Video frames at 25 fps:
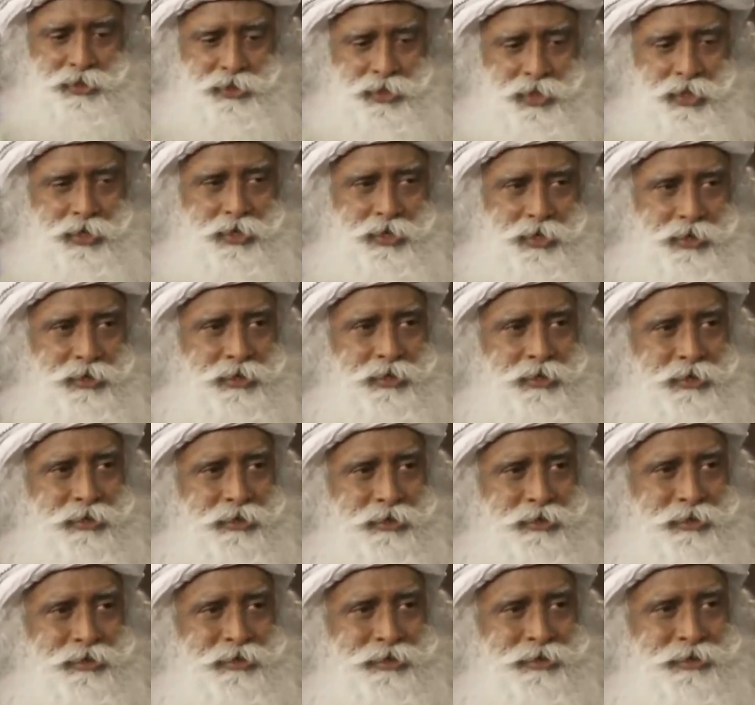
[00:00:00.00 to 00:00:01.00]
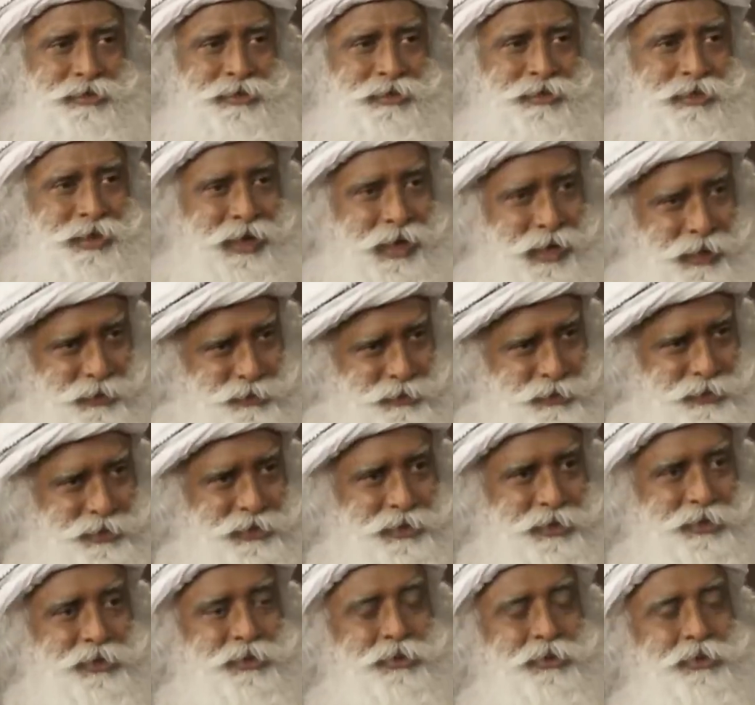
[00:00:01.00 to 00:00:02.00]
is 100.
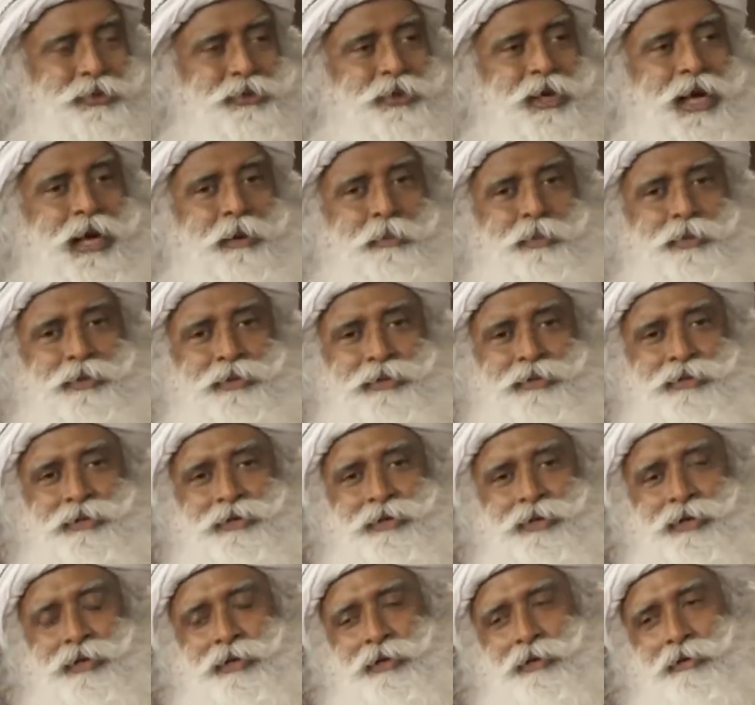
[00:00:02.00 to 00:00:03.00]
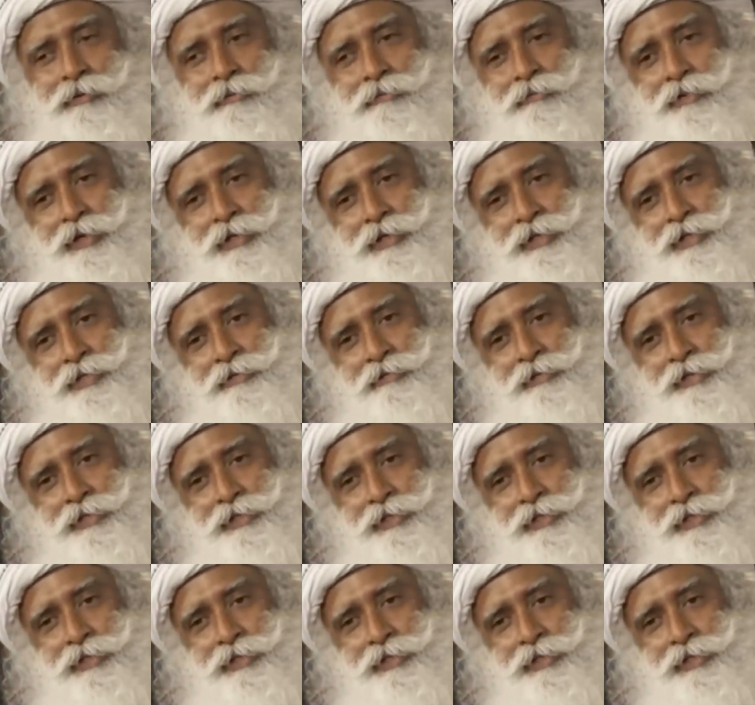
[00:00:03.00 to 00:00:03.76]
Actually, this used to happen. When she was